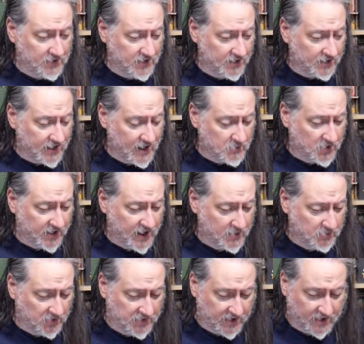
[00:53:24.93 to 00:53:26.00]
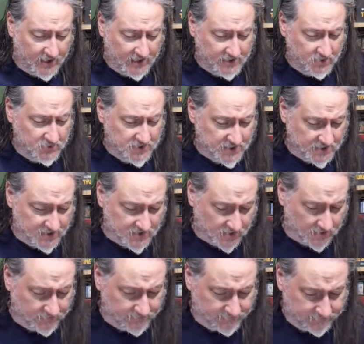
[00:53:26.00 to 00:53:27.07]
camera cable there. I had to assist
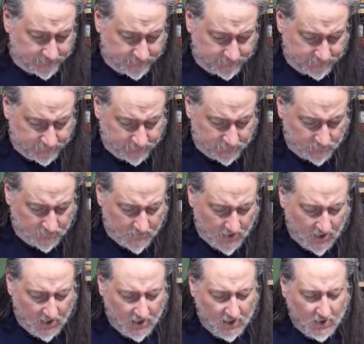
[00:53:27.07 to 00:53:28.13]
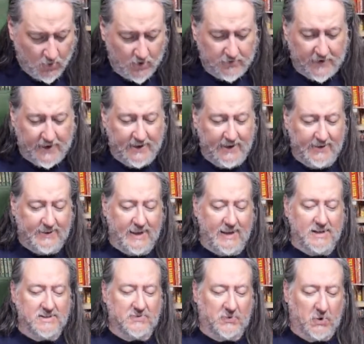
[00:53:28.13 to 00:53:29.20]
her. What if I need
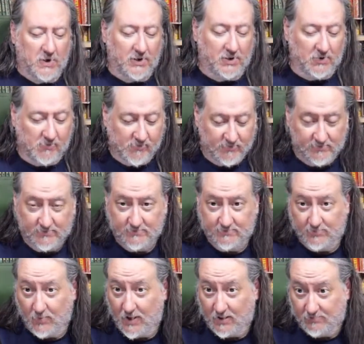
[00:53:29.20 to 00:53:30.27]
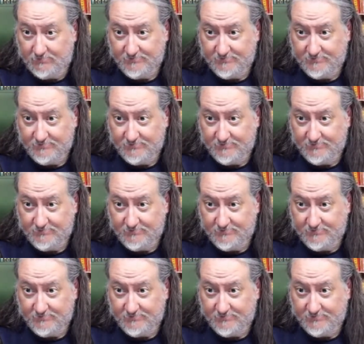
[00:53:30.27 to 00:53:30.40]
King's foil? Well,